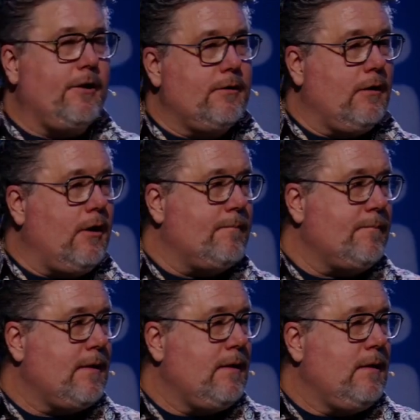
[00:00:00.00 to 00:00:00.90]
all year long.
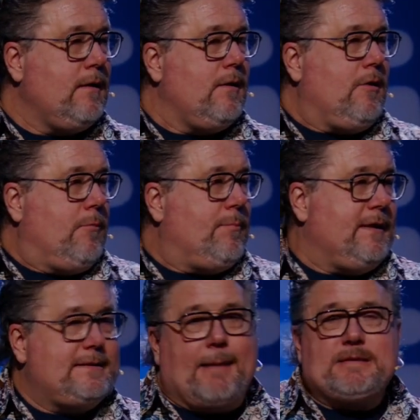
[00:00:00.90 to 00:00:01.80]

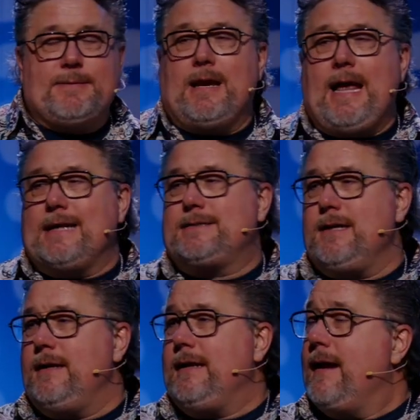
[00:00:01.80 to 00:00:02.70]
But this happens to be the last
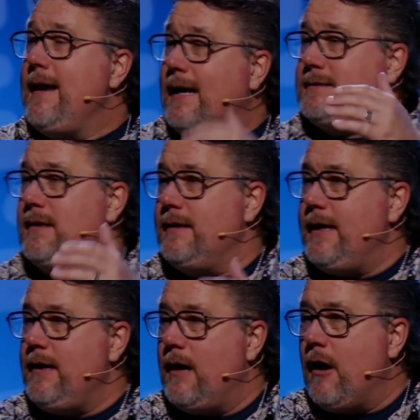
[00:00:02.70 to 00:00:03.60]
Sunday. Now, next
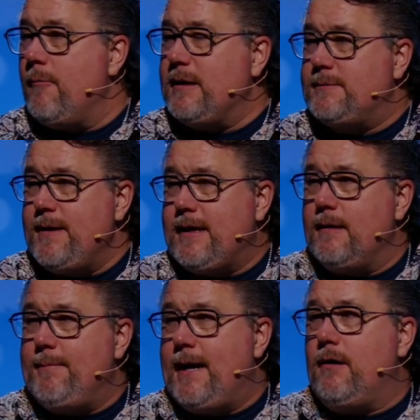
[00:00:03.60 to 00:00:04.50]
Sunday, I'm going to be
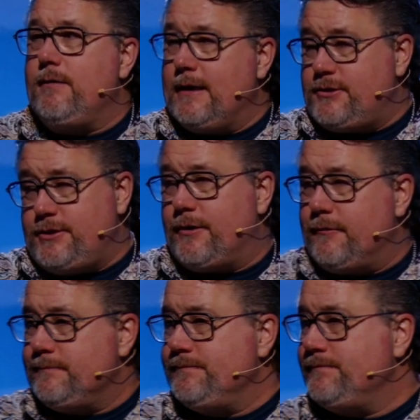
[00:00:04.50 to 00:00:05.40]
speaking about next year,